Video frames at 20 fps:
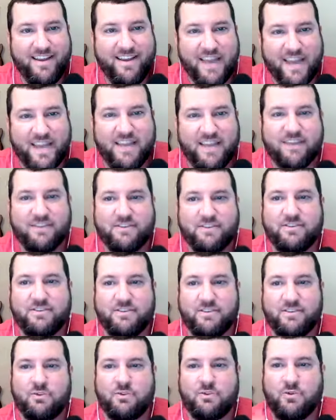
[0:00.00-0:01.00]
is
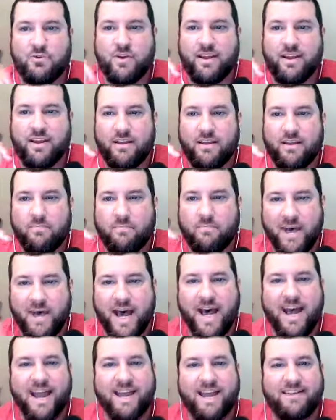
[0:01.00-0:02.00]
to
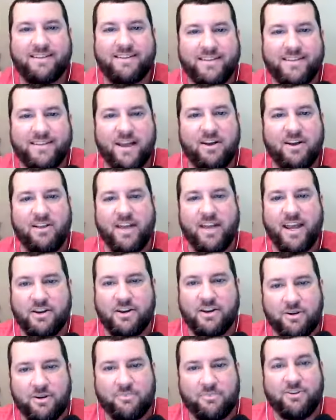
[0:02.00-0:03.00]
buy, sell, and
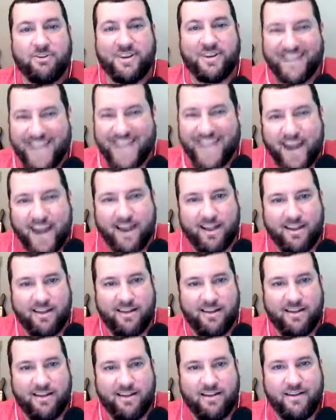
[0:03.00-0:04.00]
interpret data.
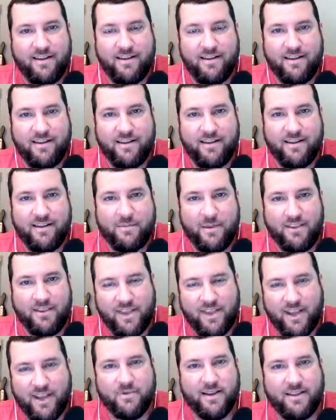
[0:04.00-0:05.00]
I mean,
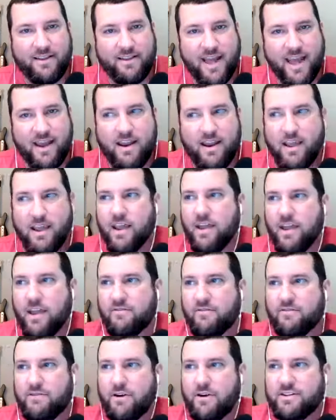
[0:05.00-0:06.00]
think about that.
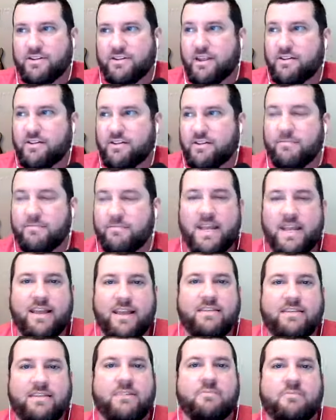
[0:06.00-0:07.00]
first, to me,
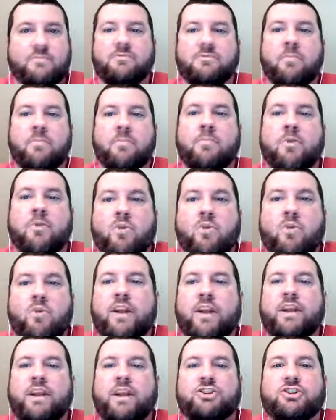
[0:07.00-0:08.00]
that's the most
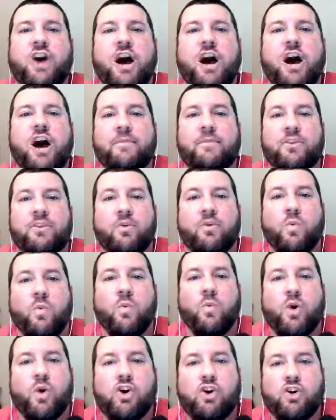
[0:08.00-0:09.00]
boring job in the
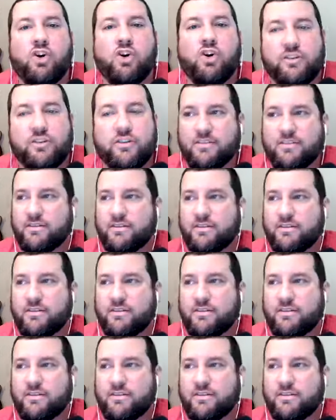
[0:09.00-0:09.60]
world to me.